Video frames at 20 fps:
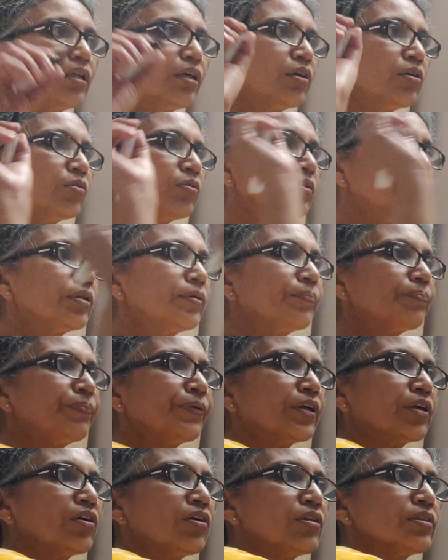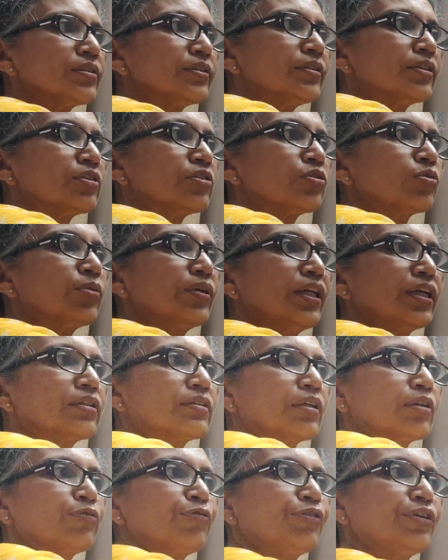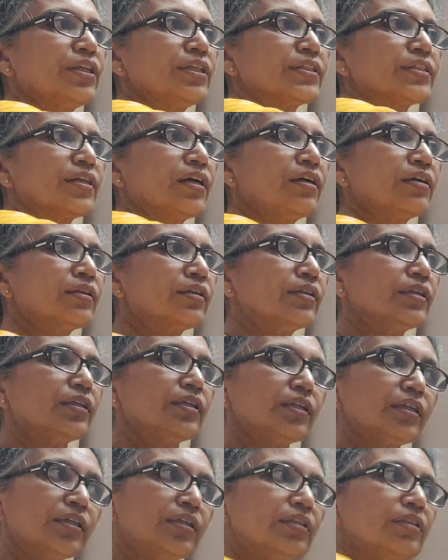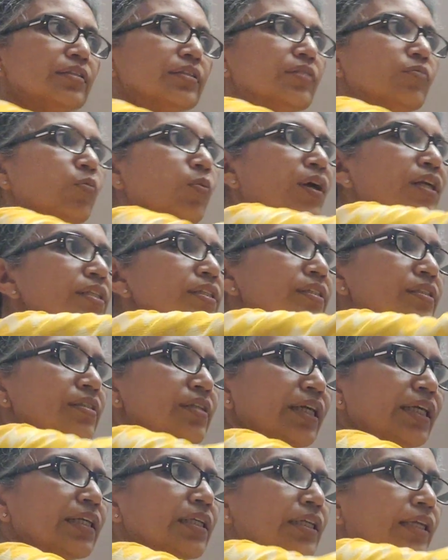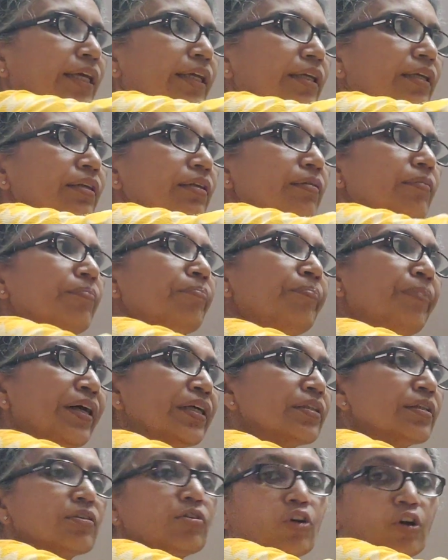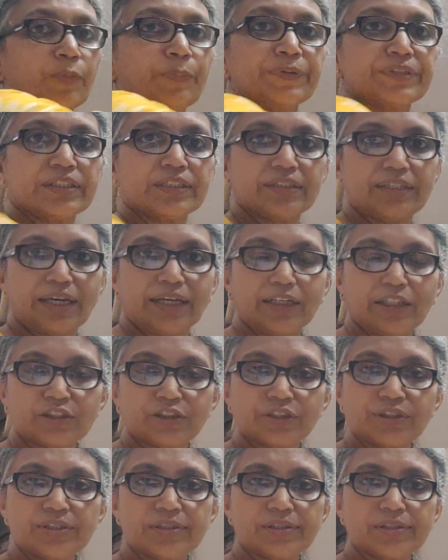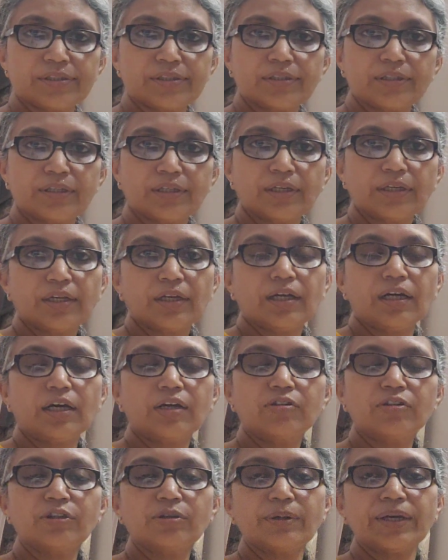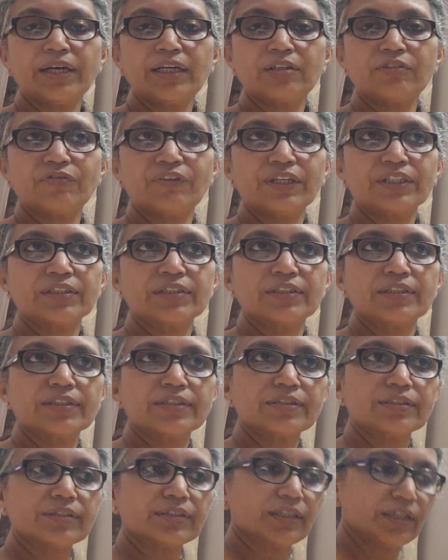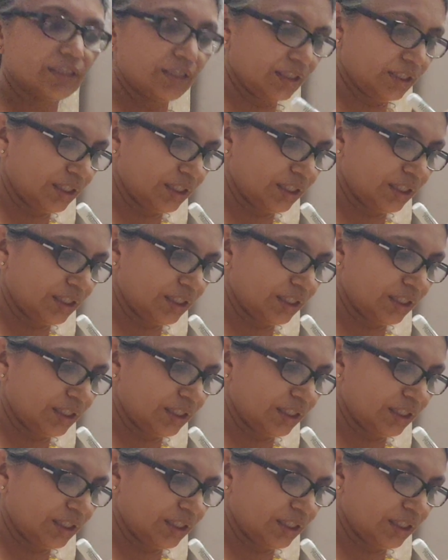Now, because the two electric fields are in one straight line but in opposite directions, how do you add vectors?